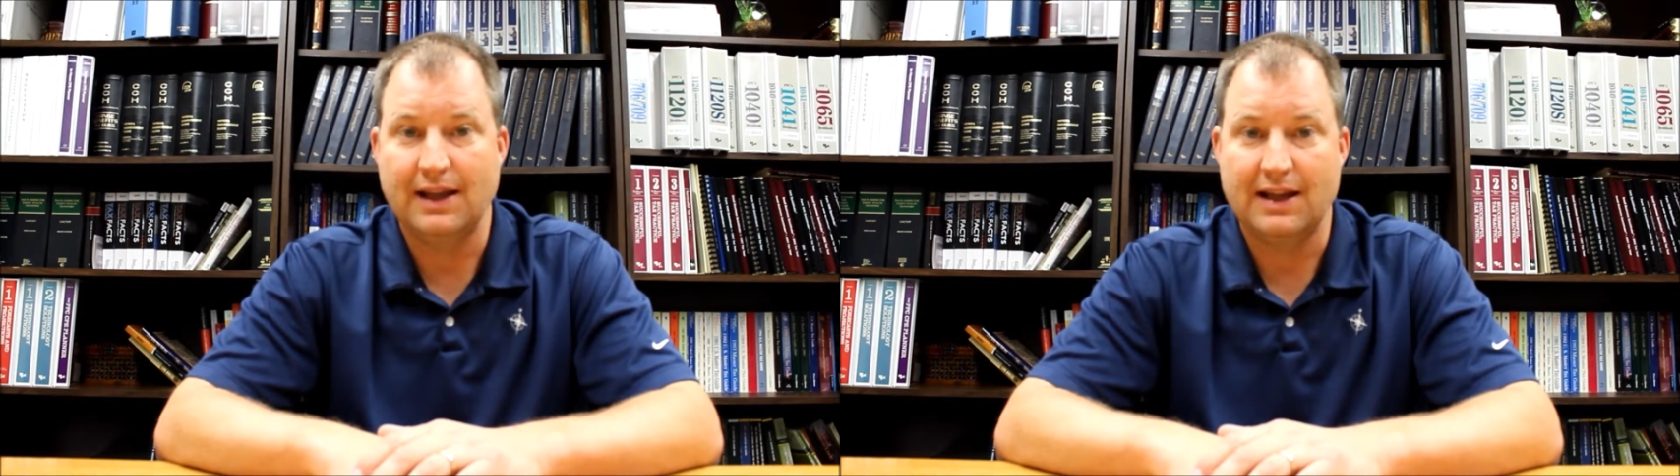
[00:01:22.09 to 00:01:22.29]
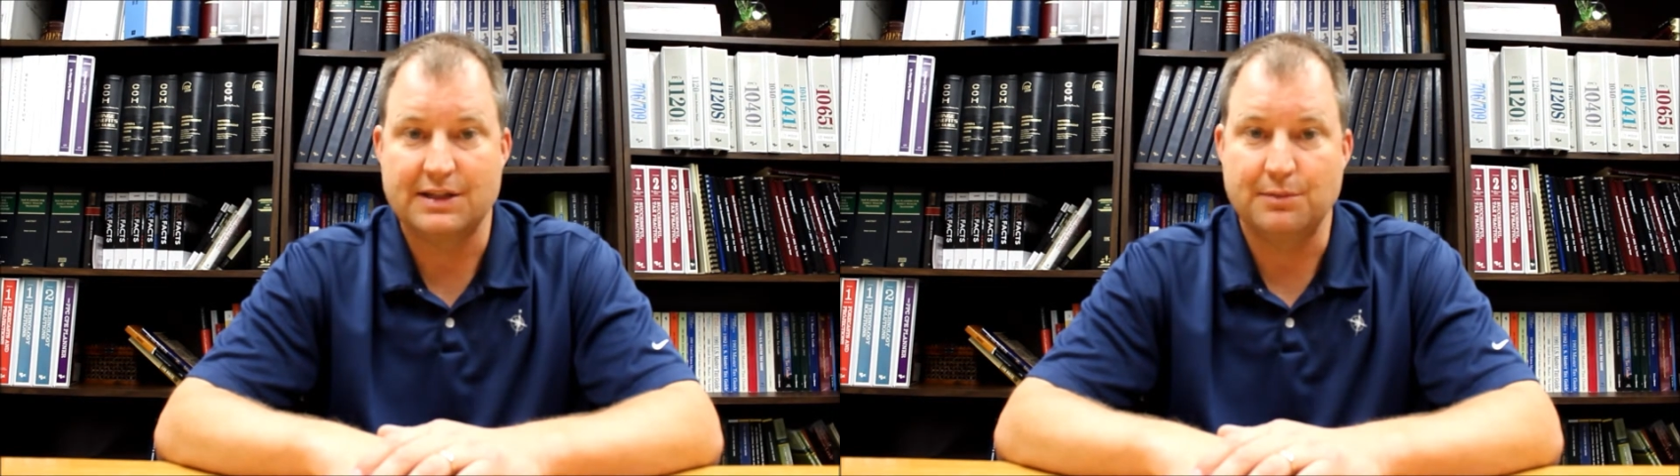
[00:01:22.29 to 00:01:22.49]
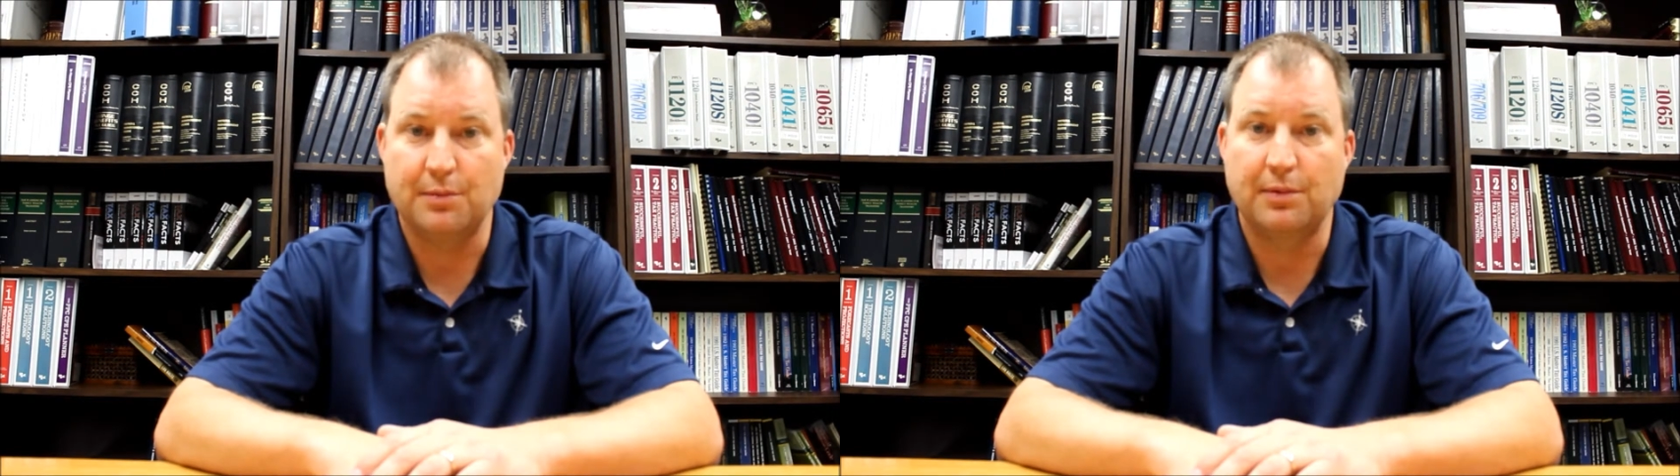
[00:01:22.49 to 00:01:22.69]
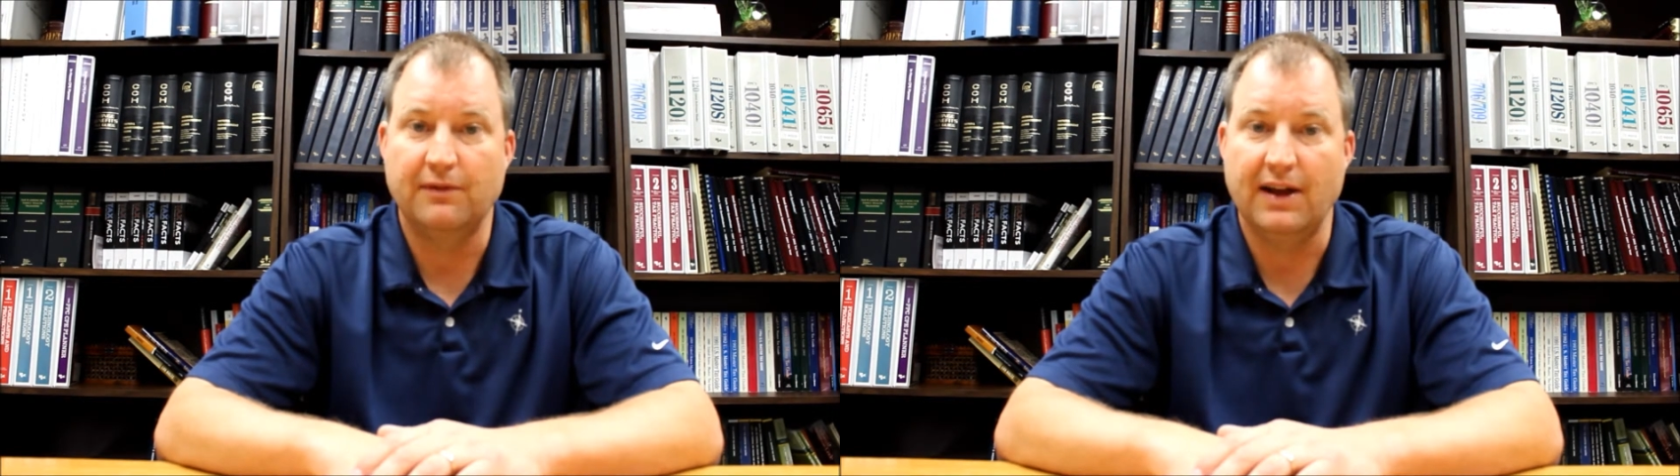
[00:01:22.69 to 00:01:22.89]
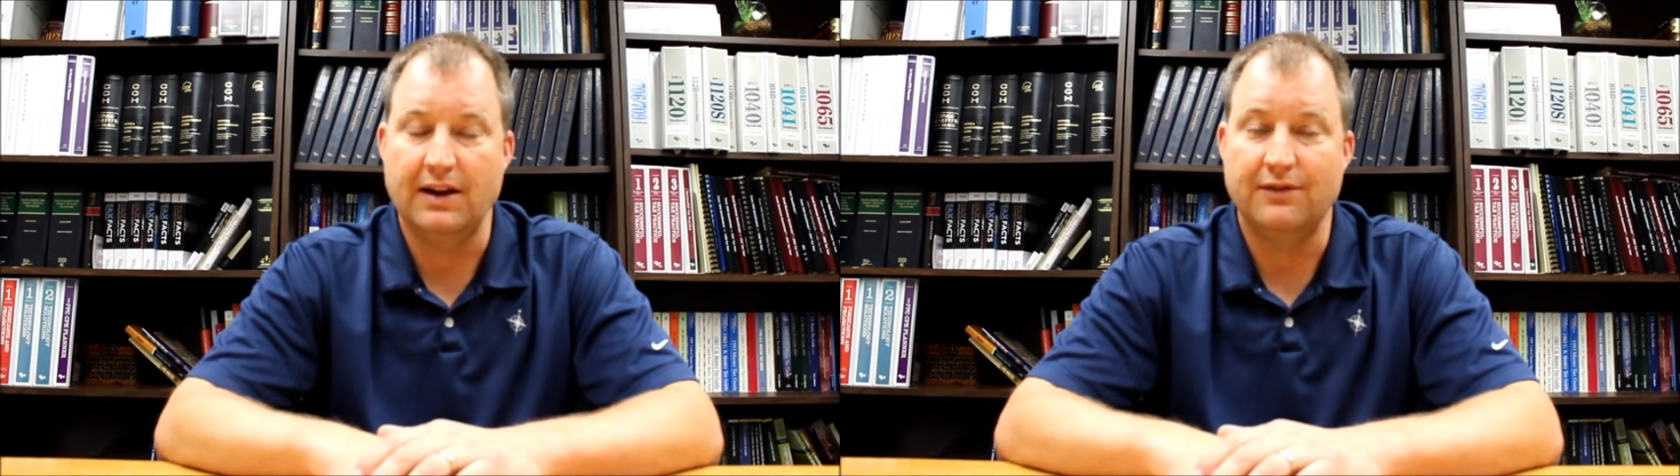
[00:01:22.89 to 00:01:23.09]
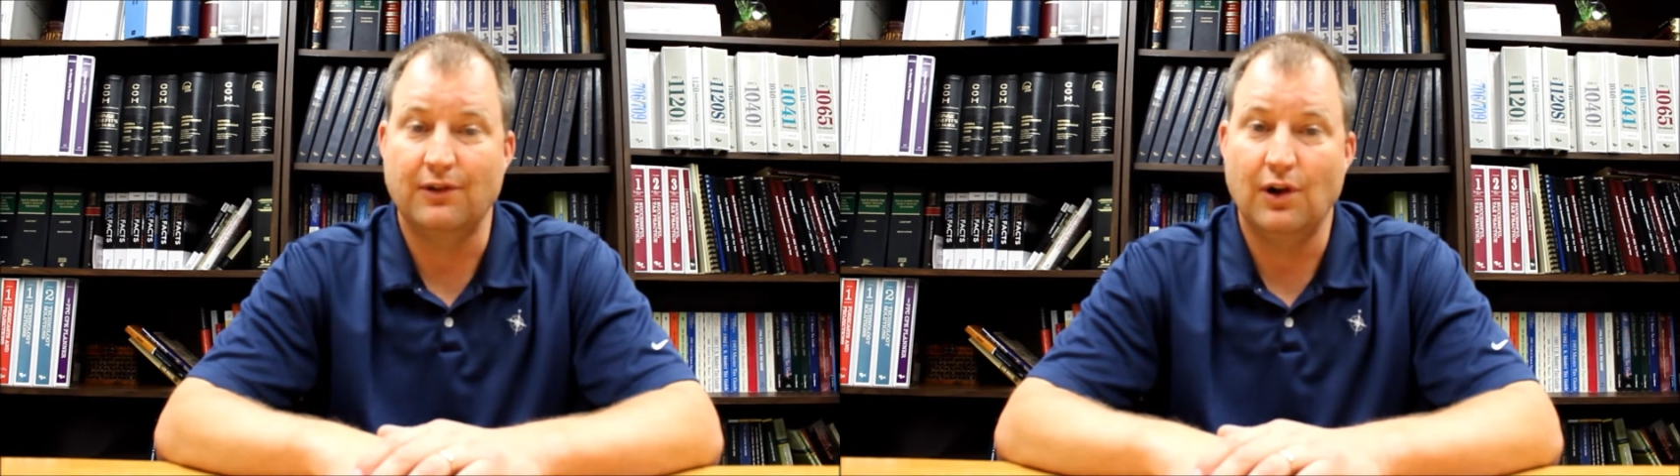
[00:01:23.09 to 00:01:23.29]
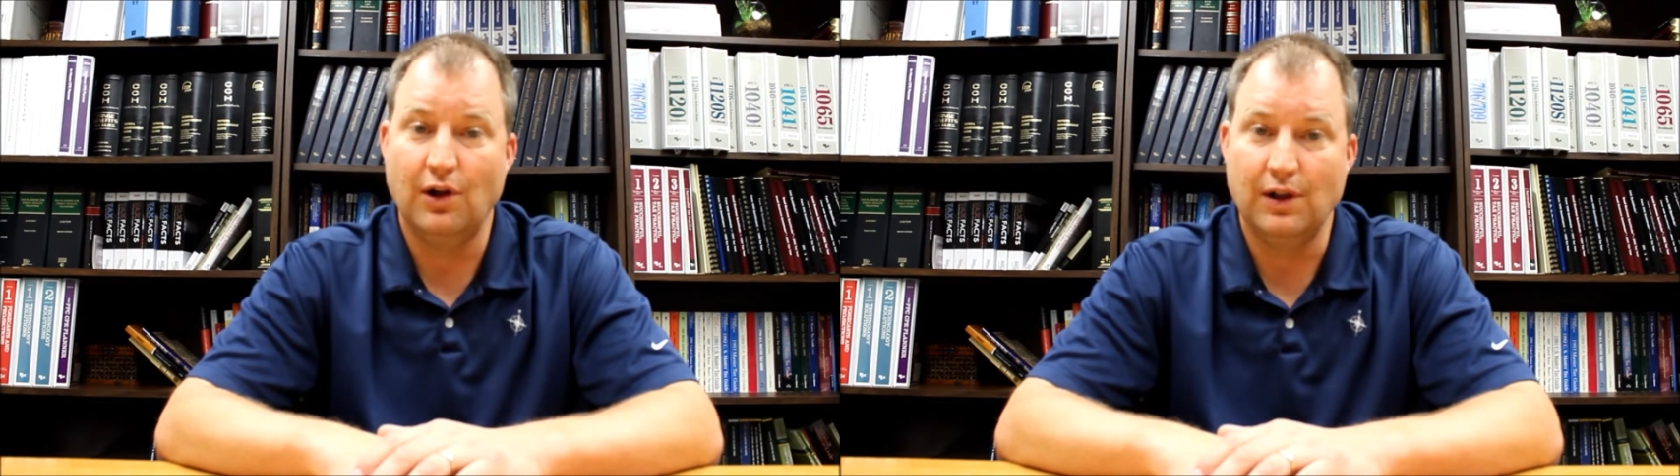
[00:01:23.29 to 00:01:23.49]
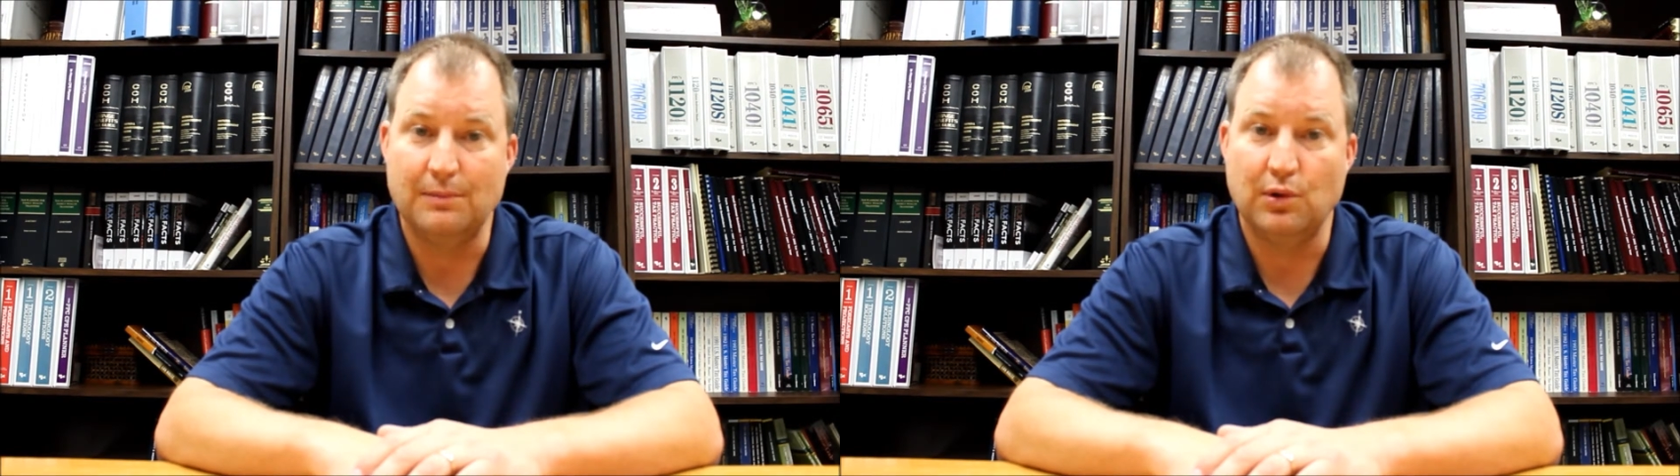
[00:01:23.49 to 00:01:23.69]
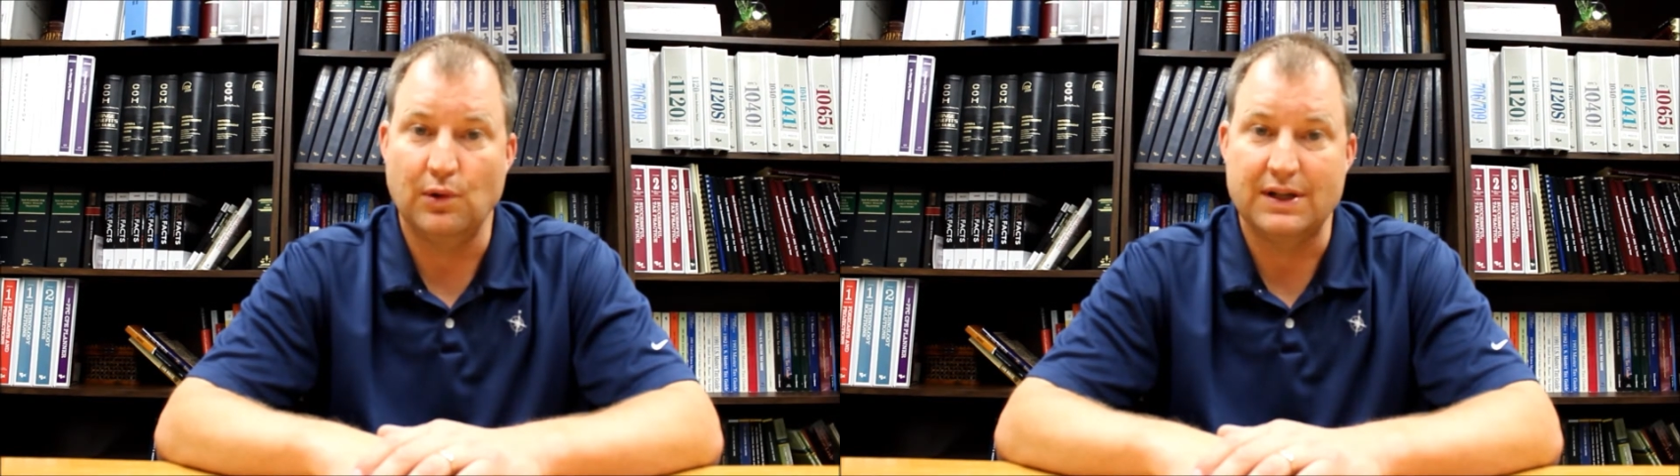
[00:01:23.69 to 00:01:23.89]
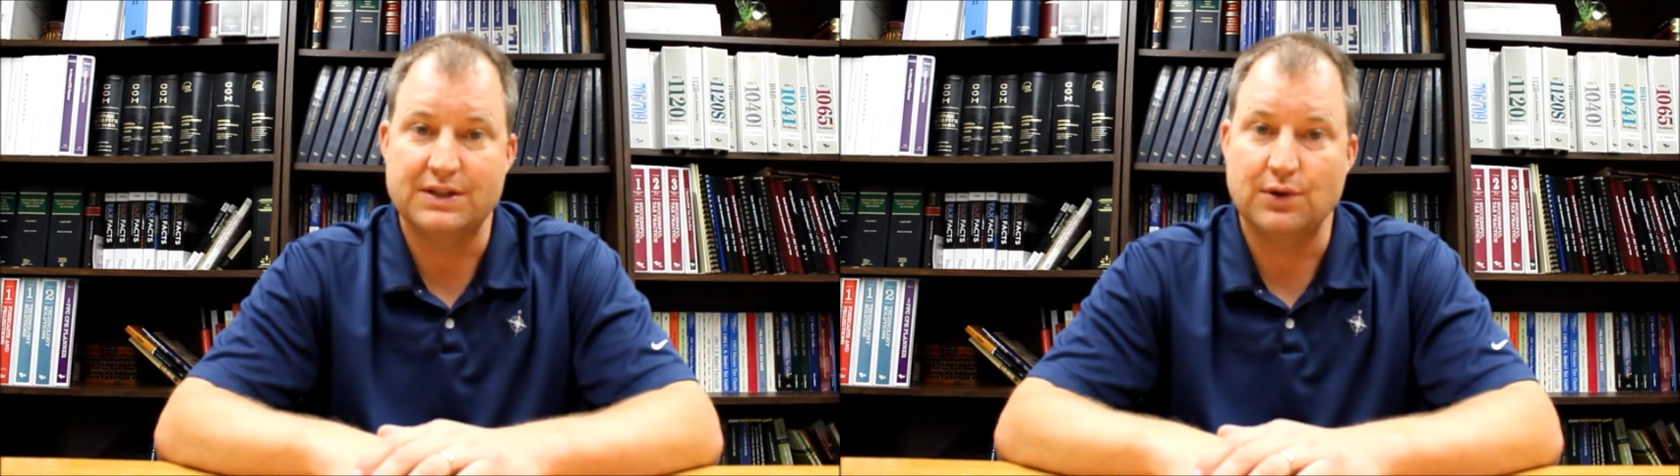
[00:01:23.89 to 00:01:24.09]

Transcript: has to be provided for all employees.